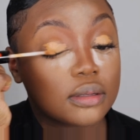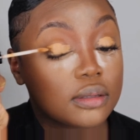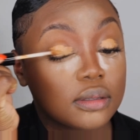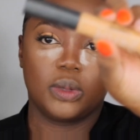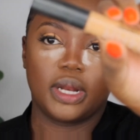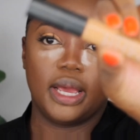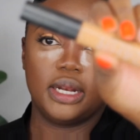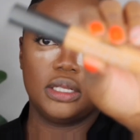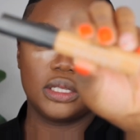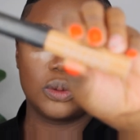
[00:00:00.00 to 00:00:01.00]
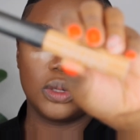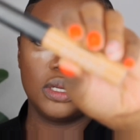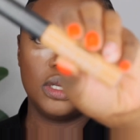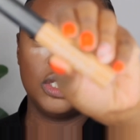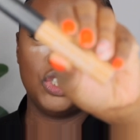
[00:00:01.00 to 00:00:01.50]
So I added this one
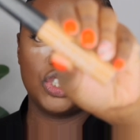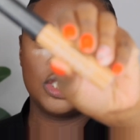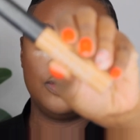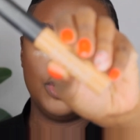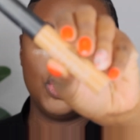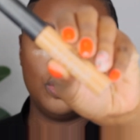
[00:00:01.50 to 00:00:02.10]
just for it to